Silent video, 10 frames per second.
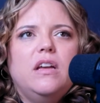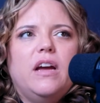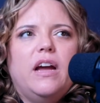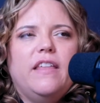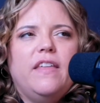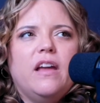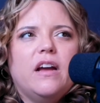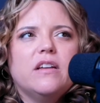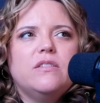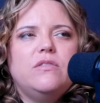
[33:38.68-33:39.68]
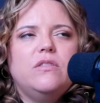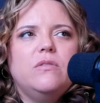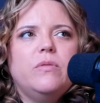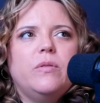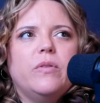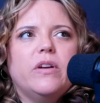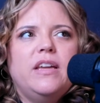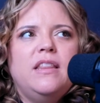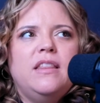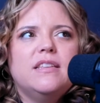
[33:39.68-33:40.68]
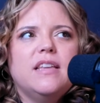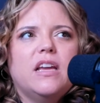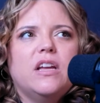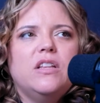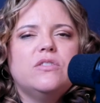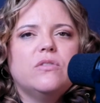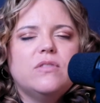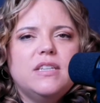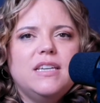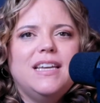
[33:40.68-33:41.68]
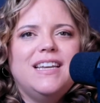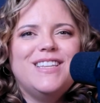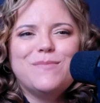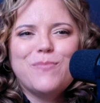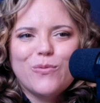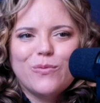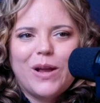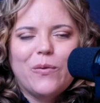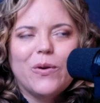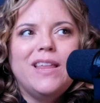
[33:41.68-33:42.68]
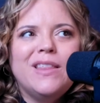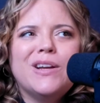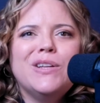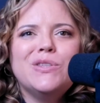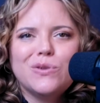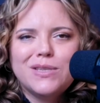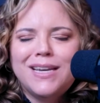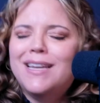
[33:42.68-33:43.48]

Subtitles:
I think also too, when we're in this like consulting and like we're in the consulting and